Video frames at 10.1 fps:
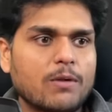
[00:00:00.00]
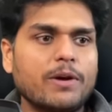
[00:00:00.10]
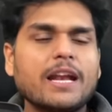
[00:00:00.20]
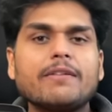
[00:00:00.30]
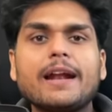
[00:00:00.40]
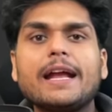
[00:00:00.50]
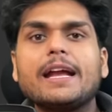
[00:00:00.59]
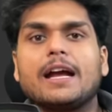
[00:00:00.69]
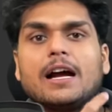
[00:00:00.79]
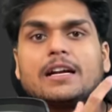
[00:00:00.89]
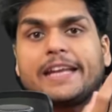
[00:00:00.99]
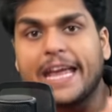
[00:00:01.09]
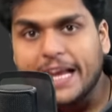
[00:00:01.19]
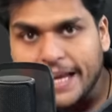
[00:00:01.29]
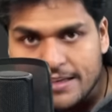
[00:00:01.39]
whenever I
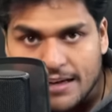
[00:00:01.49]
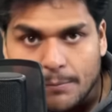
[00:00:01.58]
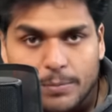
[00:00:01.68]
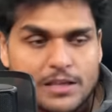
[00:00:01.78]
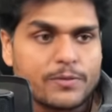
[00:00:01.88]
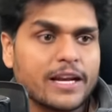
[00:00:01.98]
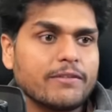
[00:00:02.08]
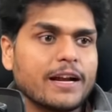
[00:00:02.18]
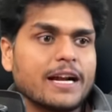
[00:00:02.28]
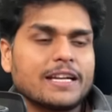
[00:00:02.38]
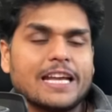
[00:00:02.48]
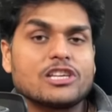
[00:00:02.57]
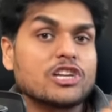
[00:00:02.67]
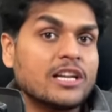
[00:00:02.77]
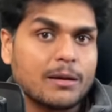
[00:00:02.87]
take examples, whenever I
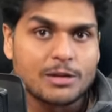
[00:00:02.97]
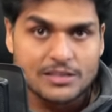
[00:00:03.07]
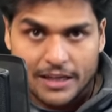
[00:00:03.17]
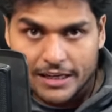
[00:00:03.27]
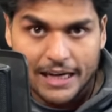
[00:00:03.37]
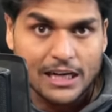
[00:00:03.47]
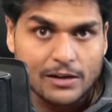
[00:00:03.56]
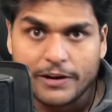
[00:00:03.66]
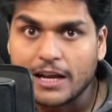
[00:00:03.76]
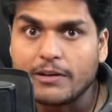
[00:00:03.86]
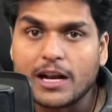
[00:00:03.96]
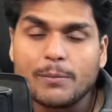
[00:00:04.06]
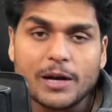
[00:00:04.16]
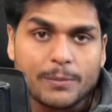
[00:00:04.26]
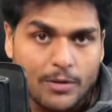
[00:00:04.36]
teach in Namaste React, whenever I
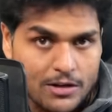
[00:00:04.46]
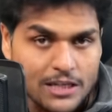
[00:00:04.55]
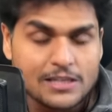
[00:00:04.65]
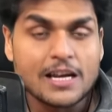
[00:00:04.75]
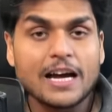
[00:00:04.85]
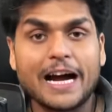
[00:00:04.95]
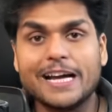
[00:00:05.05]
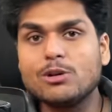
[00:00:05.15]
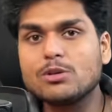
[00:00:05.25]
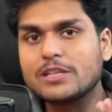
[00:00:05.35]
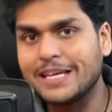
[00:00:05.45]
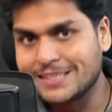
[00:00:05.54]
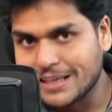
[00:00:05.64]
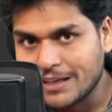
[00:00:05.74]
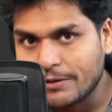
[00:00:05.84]
build projects, I use
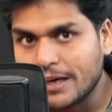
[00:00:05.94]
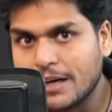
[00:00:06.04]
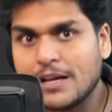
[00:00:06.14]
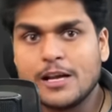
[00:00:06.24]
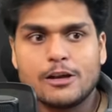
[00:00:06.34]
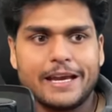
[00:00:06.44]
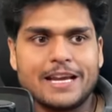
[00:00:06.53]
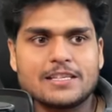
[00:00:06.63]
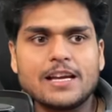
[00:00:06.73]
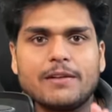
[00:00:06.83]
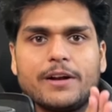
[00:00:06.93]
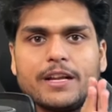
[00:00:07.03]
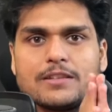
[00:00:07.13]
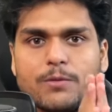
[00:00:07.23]
async await. Async await is